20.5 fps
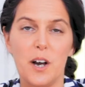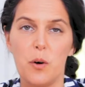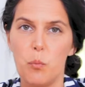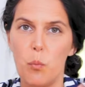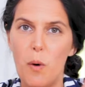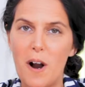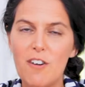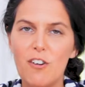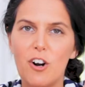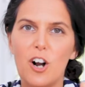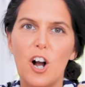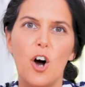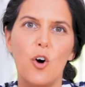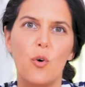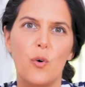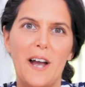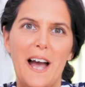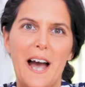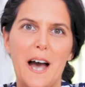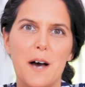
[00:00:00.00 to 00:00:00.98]
and wear a
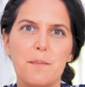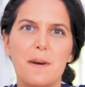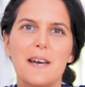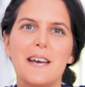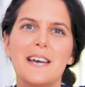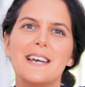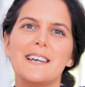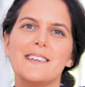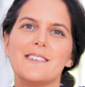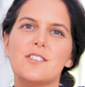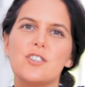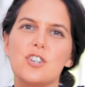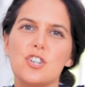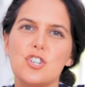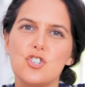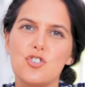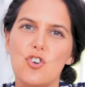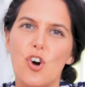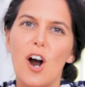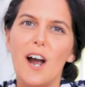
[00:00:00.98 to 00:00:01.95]
cold cap is to
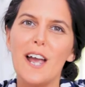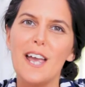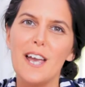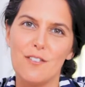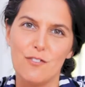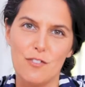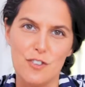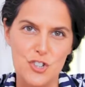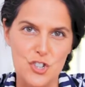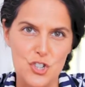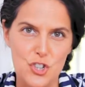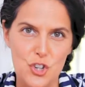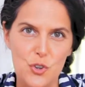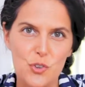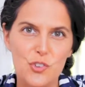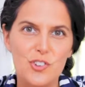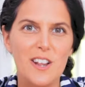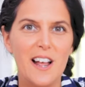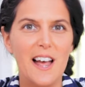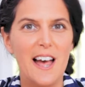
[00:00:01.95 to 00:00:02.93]
try and
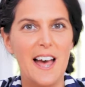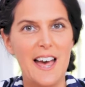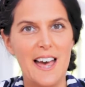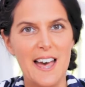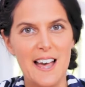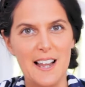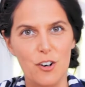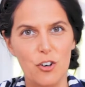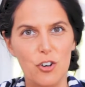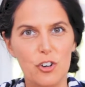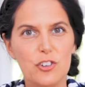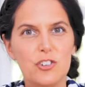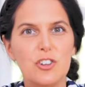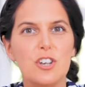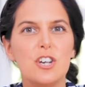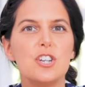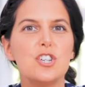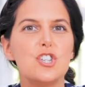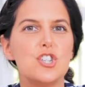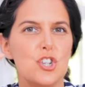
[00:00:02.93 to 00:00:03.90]
reduce hair loss
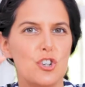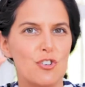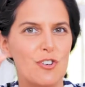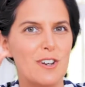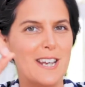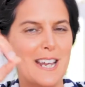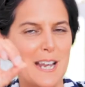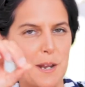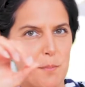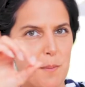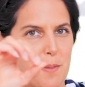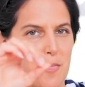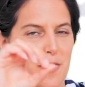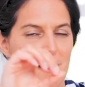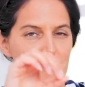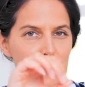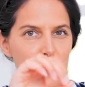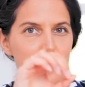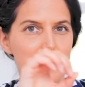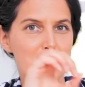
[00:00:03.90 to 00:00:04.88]
during
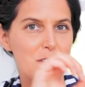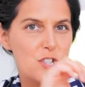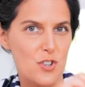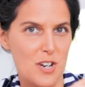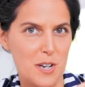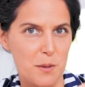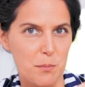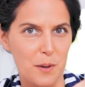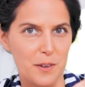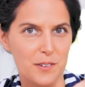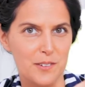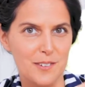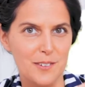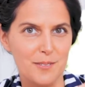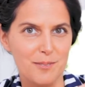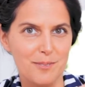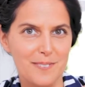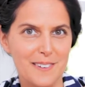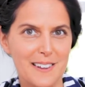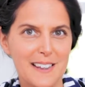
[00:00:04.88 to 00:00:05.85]
chemotherapy treatment.
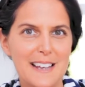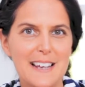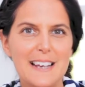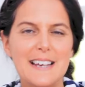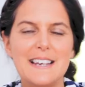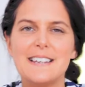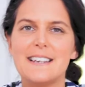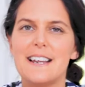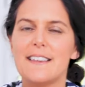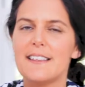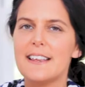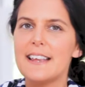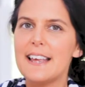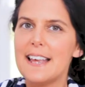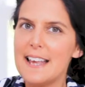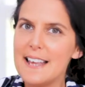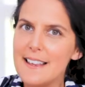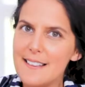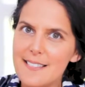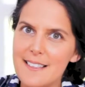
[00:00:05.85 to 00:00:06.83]
Now the
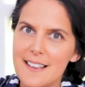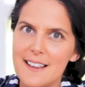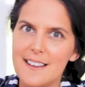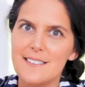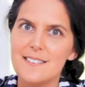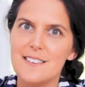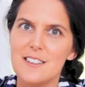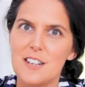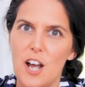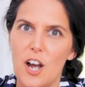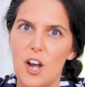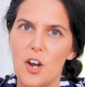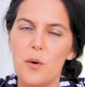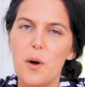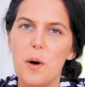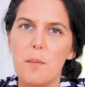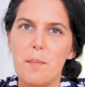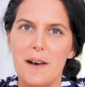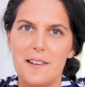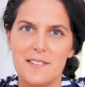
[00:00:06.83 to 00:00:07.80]
key thing to know
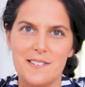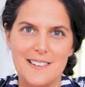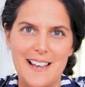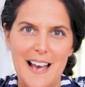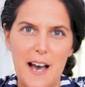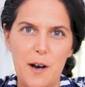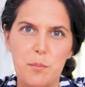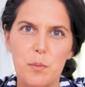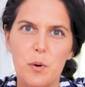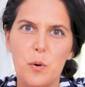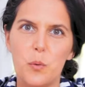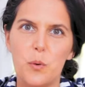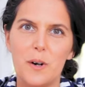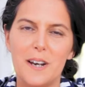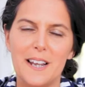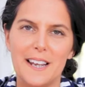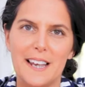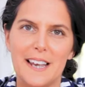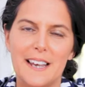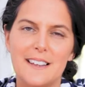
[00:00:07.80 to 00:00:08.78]
about scalp
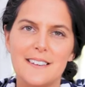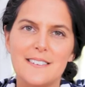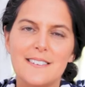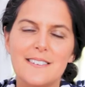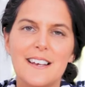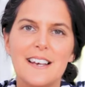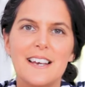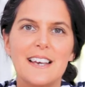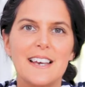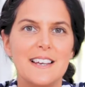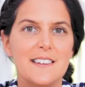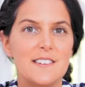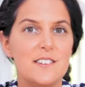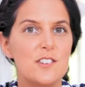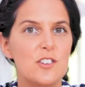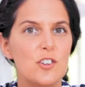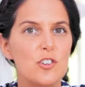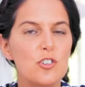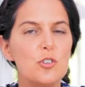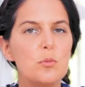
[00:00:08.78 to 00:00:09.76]
cooling is it's
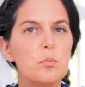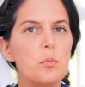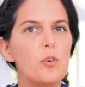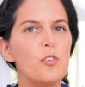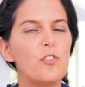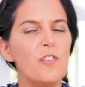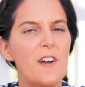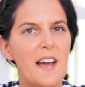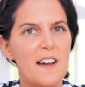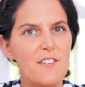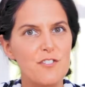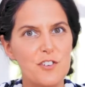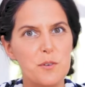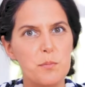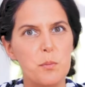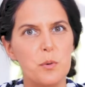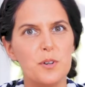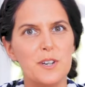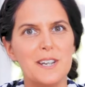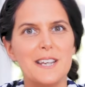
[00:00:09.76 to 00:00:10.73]
suitable for
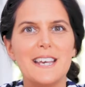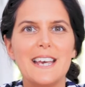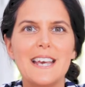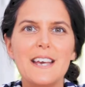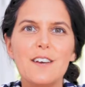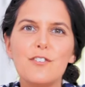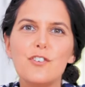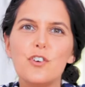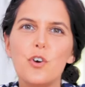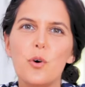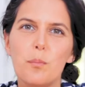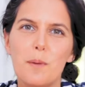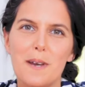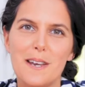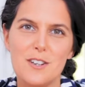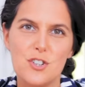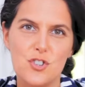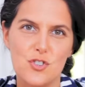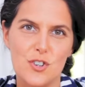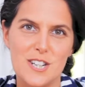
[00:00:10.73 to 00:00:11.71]
everybody if you're
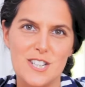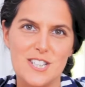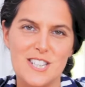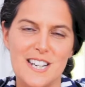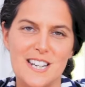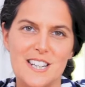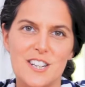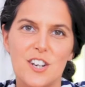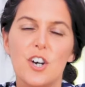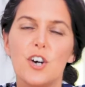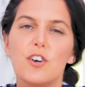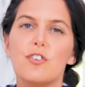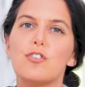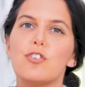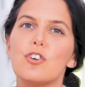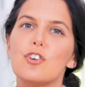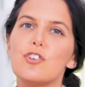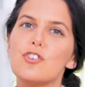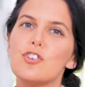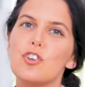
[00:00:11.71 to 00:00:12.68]
being treated
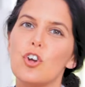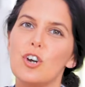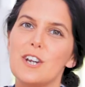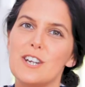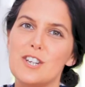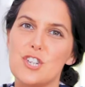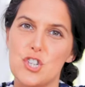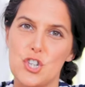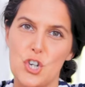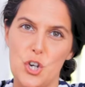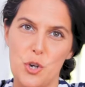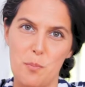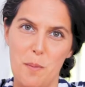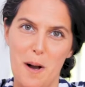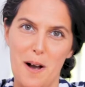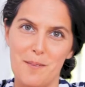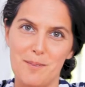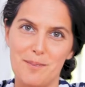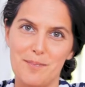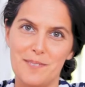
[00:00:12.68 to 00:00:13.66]
for a solid tumour.